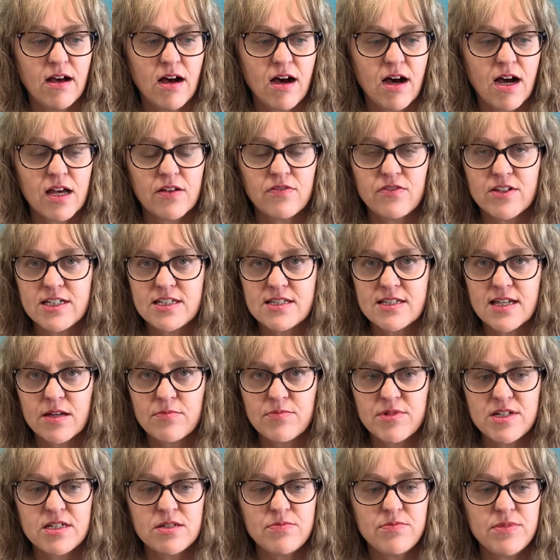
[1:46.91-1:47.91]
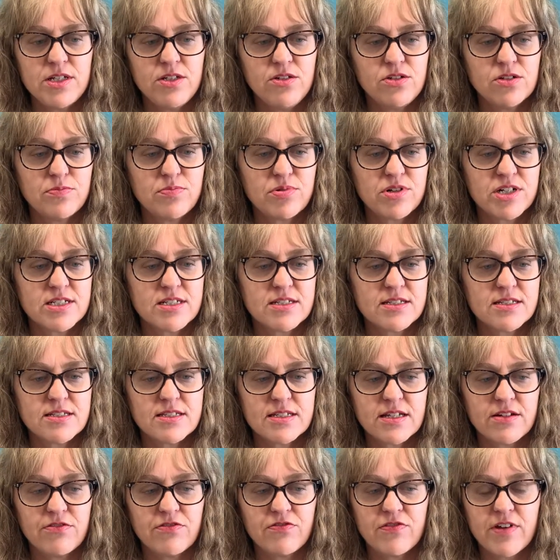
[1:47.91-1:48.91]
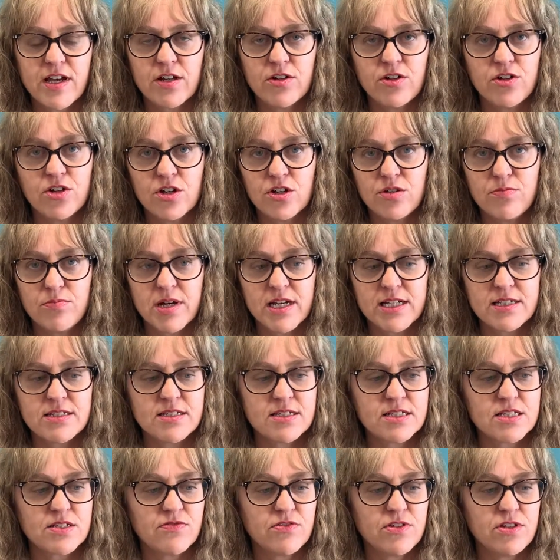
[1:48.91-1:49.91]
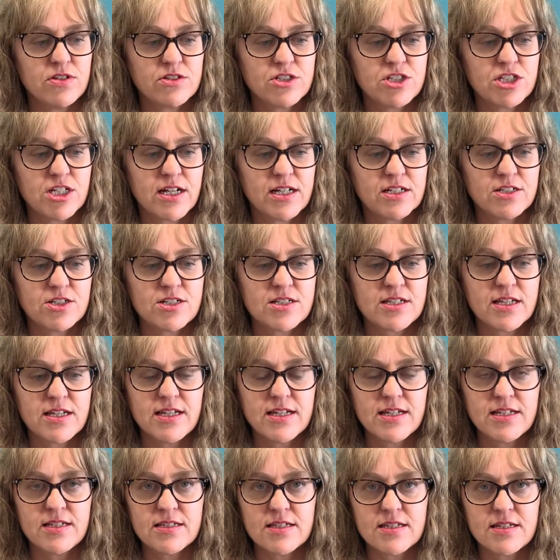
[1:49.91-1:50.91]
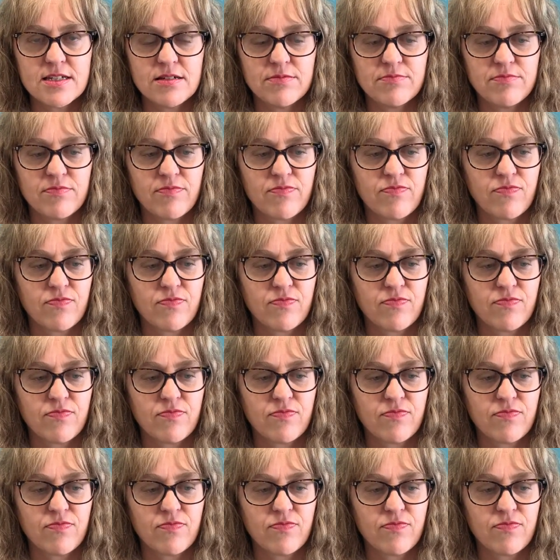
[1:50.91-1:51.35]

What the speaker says: I have examined him in your presence and found no basis for your charges against him.